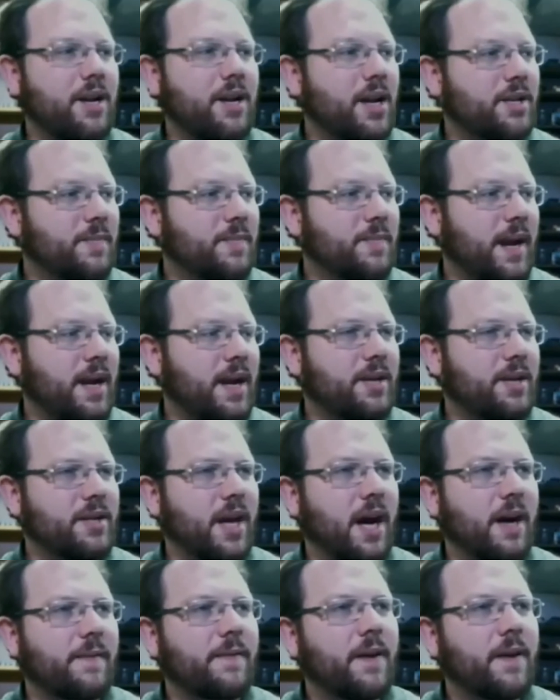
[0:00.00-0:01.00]
does make it
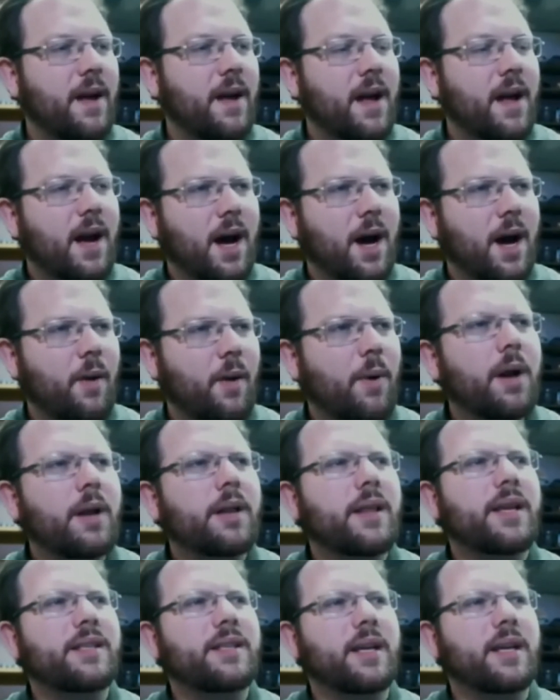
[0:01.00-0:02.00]
tough. One of
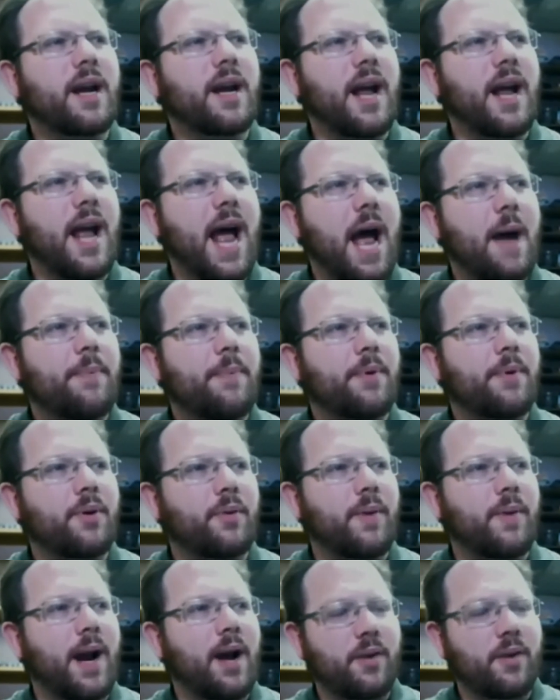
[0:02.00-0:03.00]
the things that kind of happened
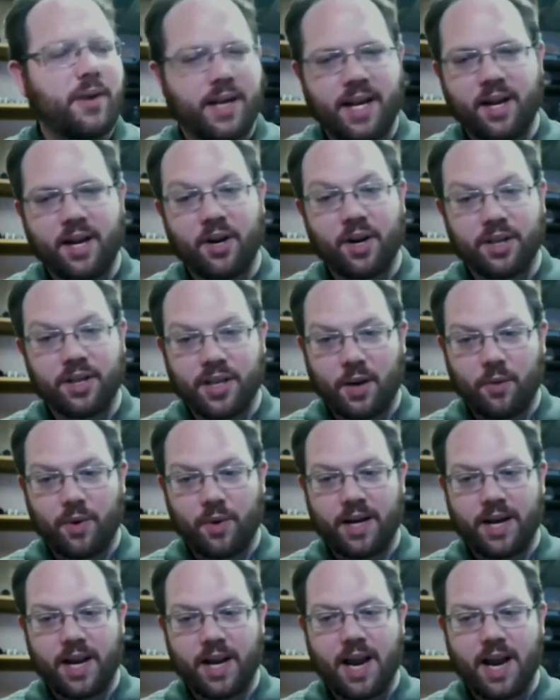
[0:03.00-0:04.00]
around here is that
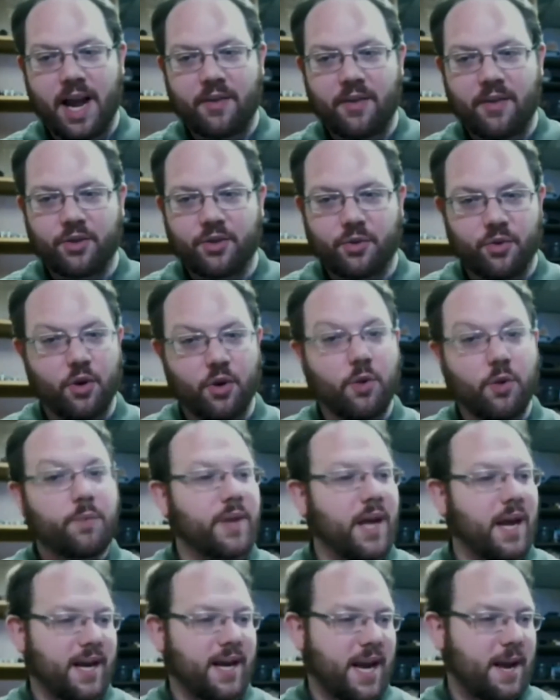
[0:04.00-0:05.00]
we did have this group
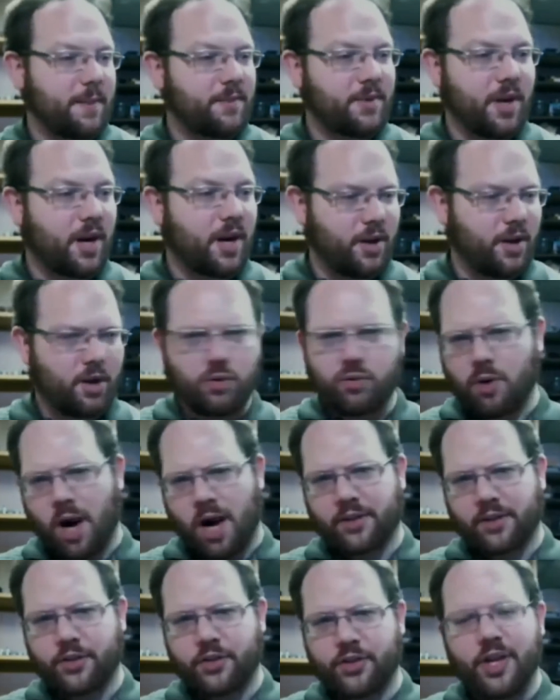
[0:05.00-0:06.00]
that kept on, the
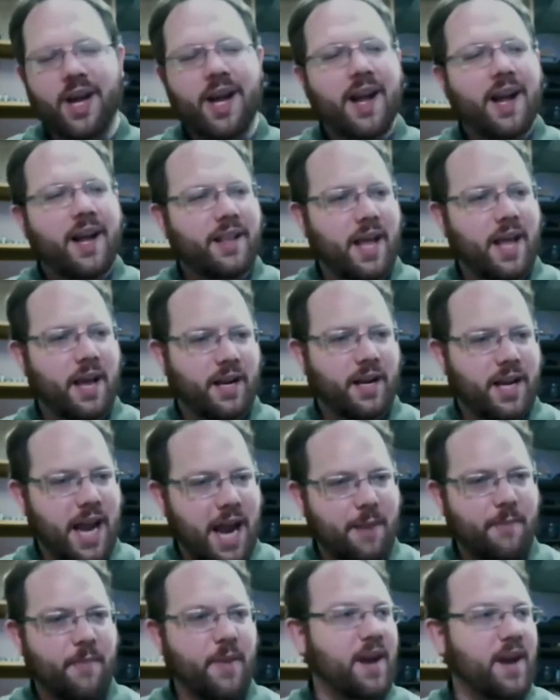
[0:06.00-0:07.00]
Grots, that
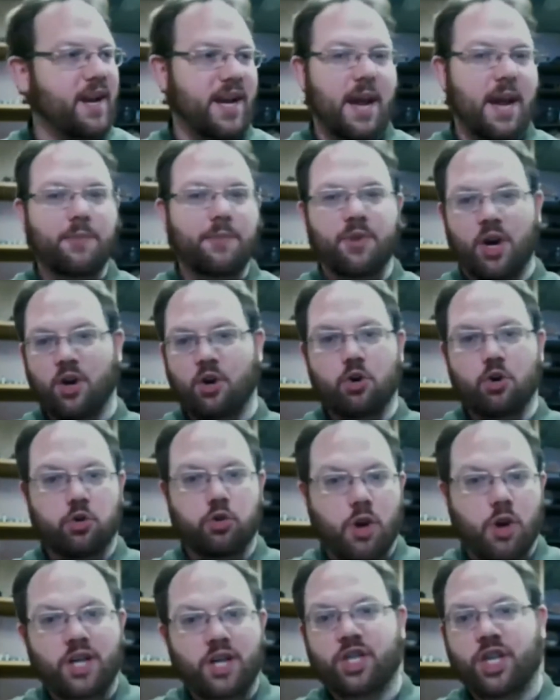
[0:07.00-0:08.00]
came in and kept on
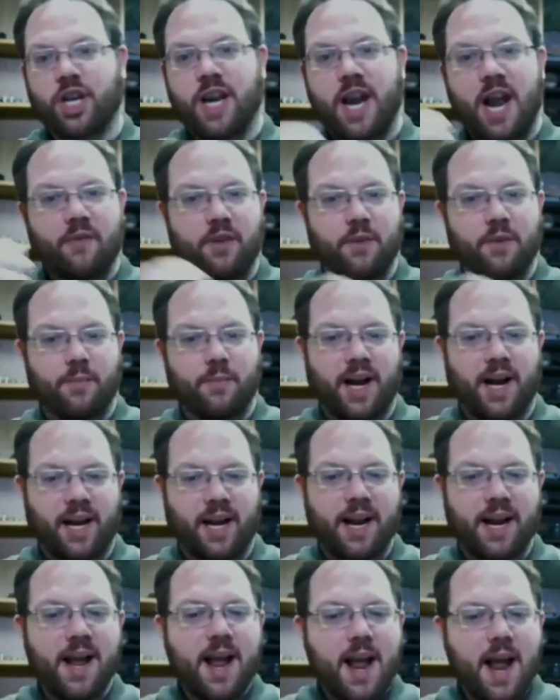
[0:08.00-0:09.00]
crushing
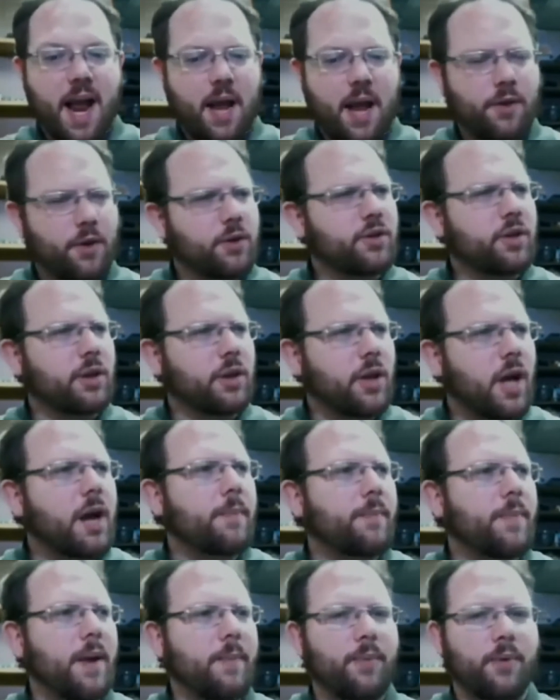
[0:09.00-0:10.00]
everybody. And there was a
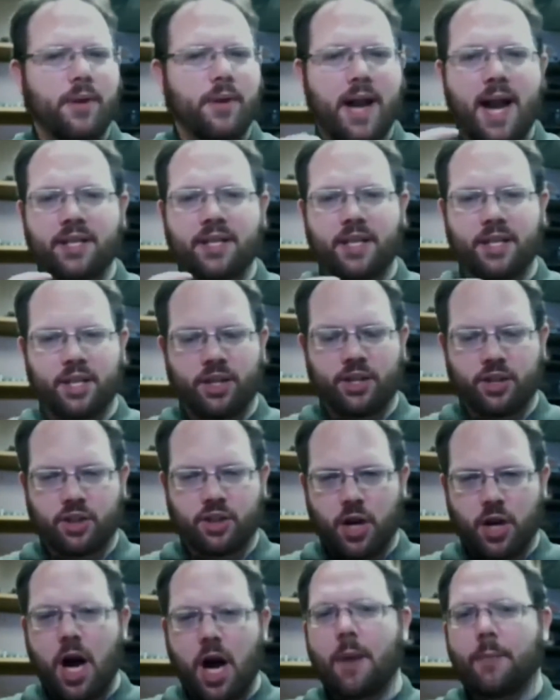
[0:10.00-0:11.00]
lot of people that actually just
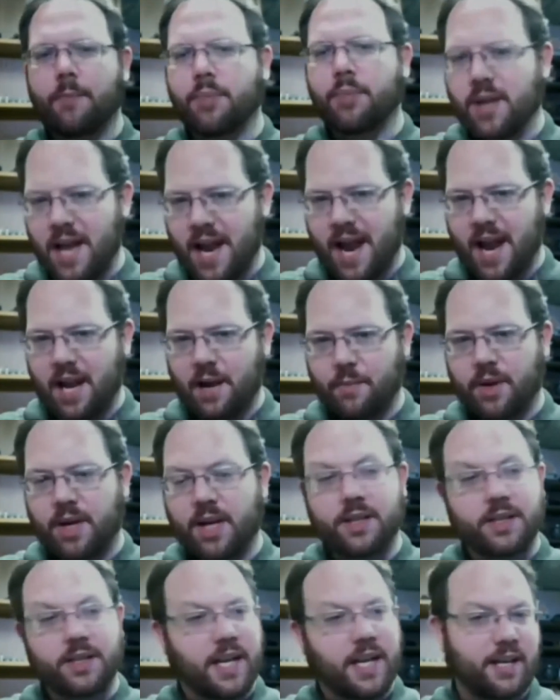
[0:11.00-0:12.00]
stopped playing
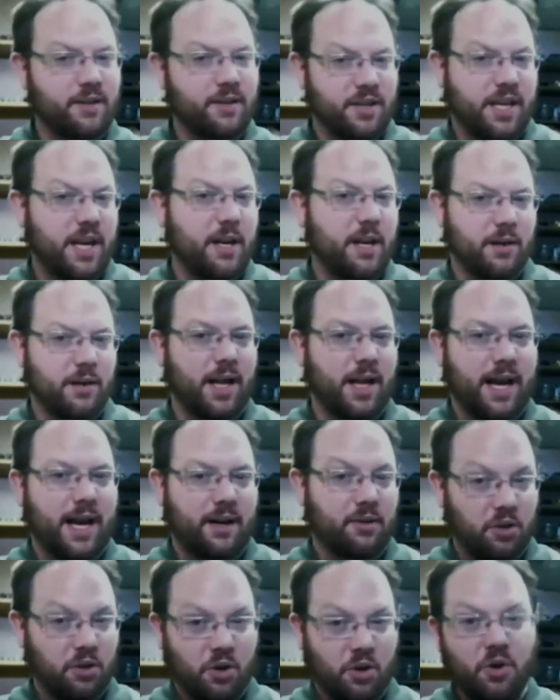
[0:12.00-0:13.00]
because they didn't
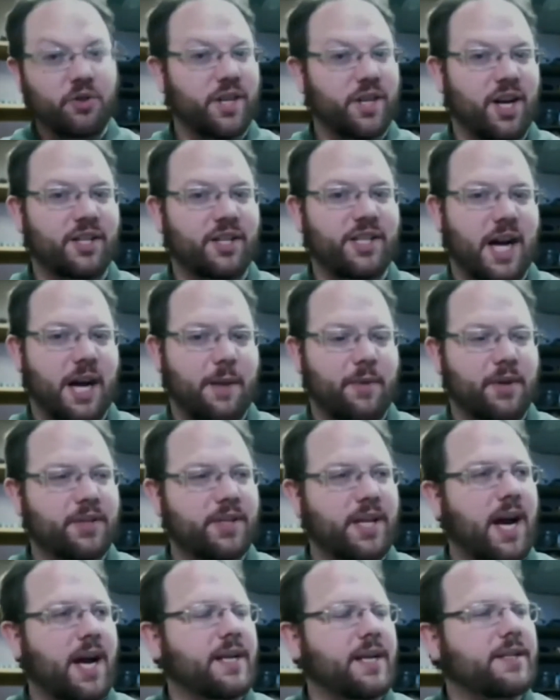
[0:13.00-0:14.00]
like losing all the time,
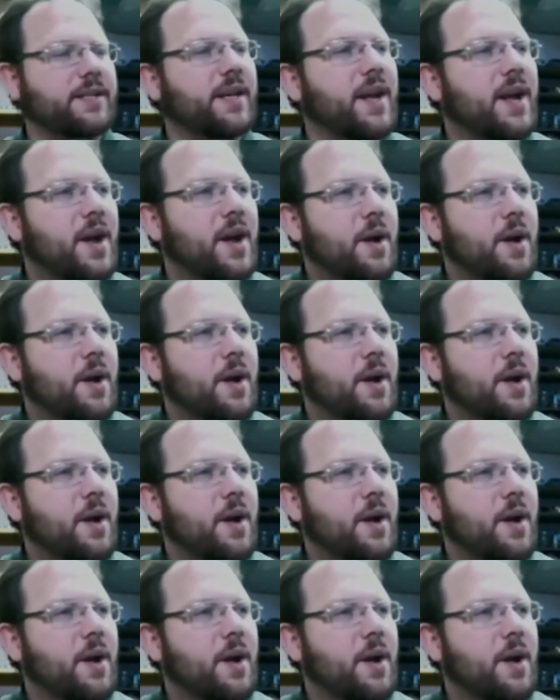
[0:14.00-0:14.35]
these guys.